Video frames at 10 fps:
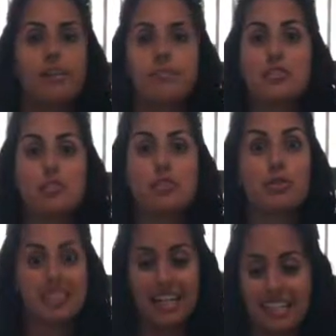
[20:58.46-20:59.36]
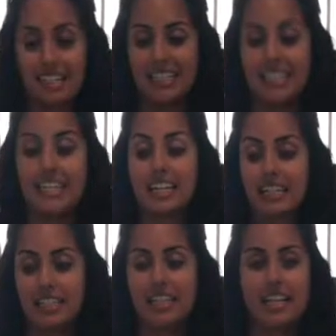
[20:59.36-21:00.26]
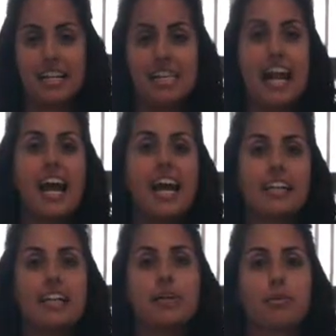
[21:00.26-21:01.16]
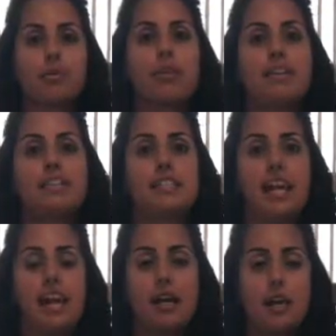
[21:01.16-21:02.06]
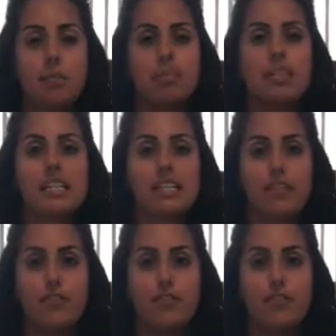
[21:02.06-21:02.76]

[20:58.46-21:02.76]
So I'm so excited to dig into this and hear what you have to say. And please, if